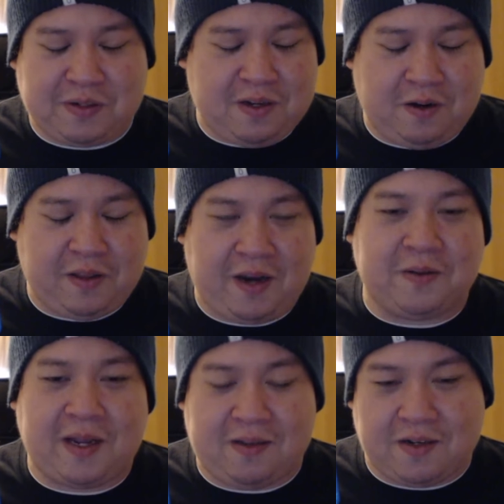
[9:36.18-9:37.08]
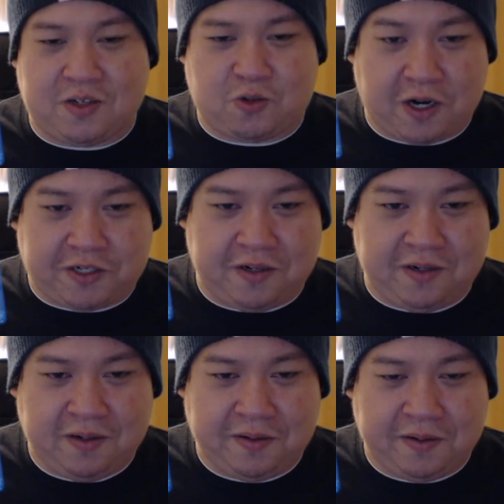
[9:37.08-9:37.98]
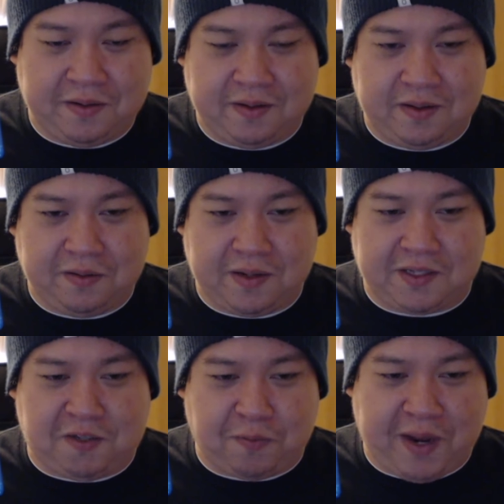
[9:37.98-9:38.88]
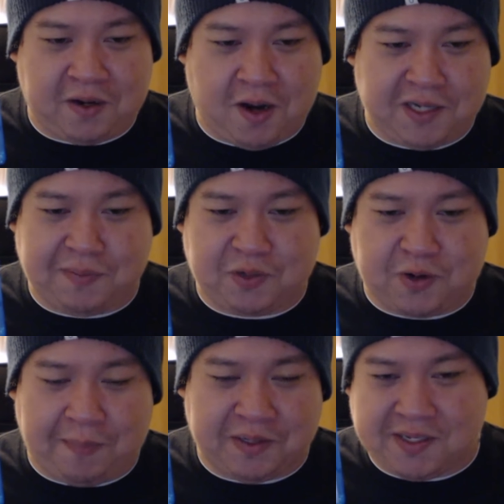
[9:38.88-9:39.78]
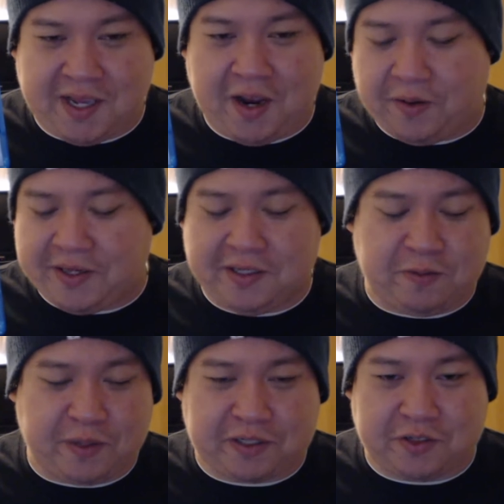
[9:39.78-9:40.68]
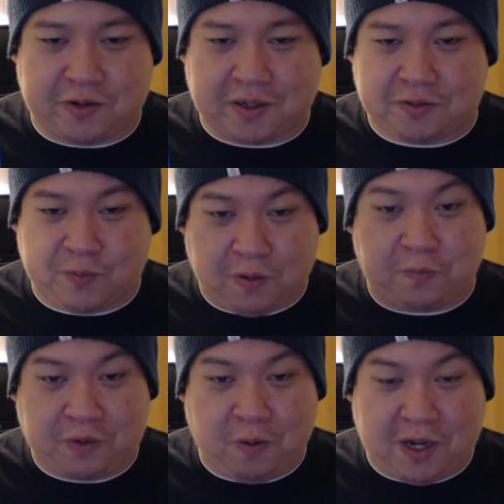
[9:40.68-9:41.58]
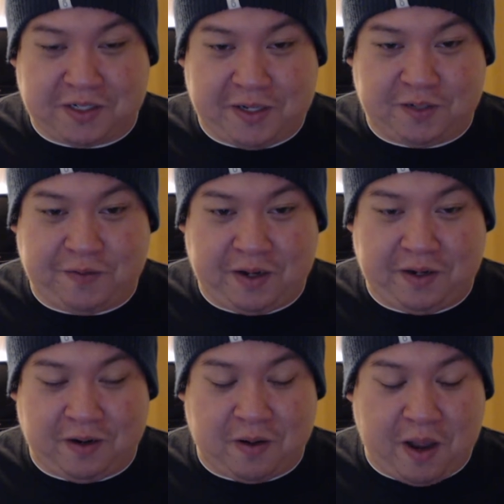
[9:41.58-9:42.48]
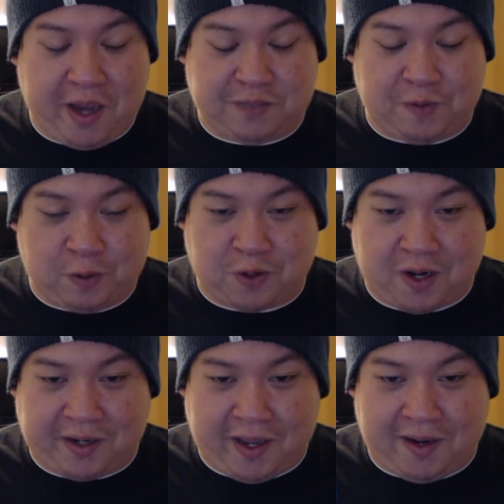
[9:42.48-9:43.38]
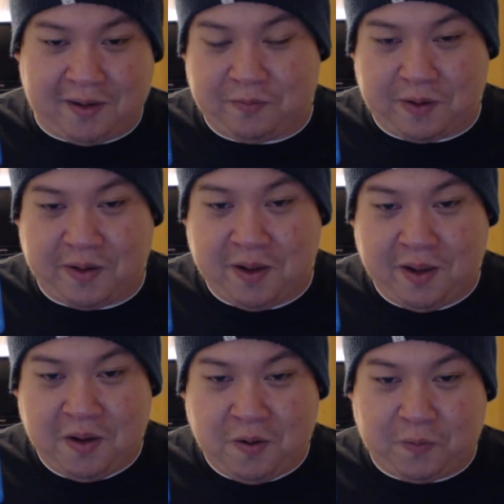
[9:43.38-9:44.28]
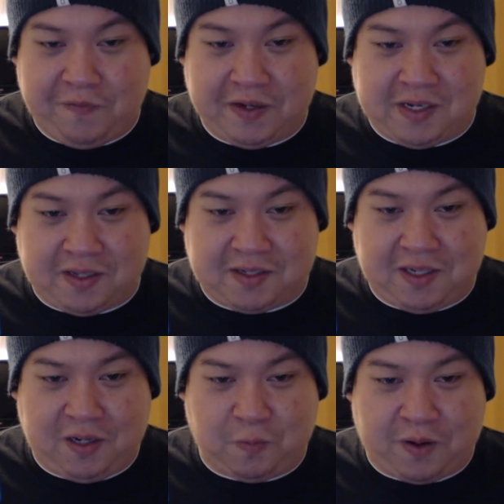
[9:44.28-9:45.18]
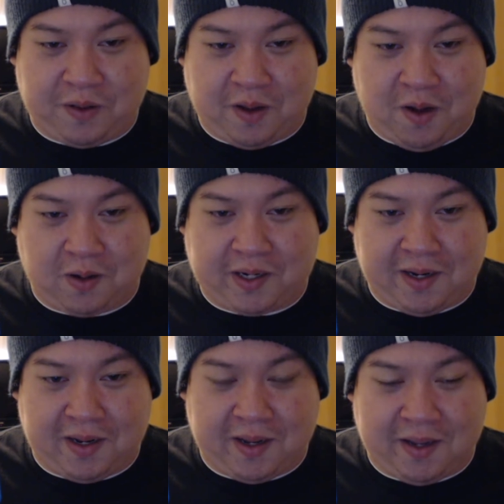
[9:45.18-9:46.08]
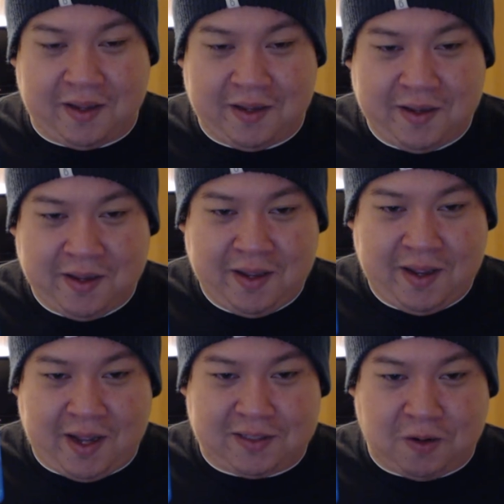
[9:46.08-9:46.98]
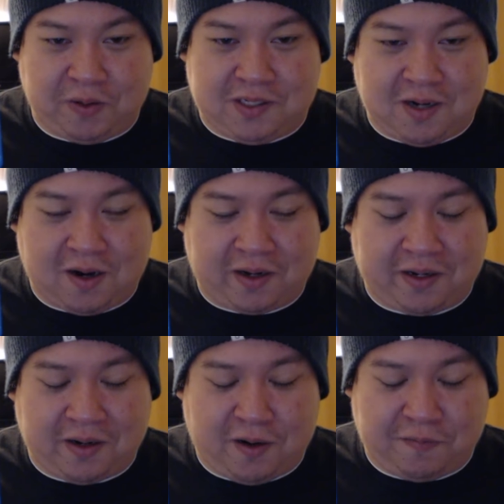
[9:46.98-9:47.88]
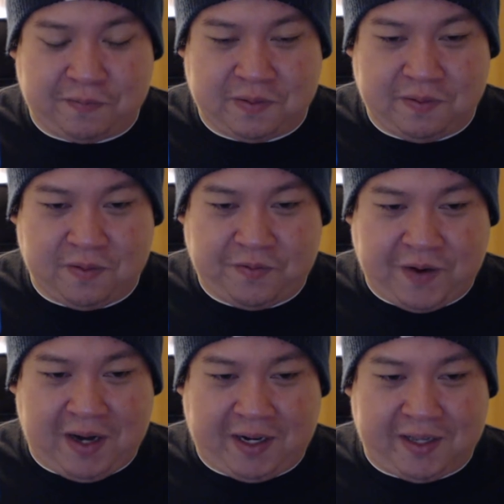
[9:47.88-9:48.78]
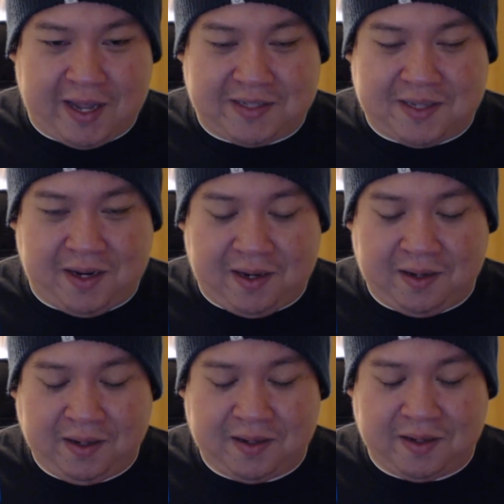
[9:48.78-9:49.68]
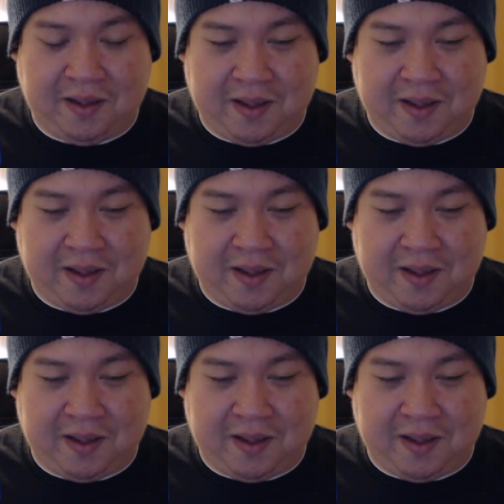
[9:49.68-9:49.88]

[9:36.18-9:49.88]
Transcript: They don't like the destruction that Superman caused in Metropolis. They say, oh, he did too much destruction. Well, go watch Age of Ultron again and revisit the scene where the Hulk and Tony Stark are fighting in that city.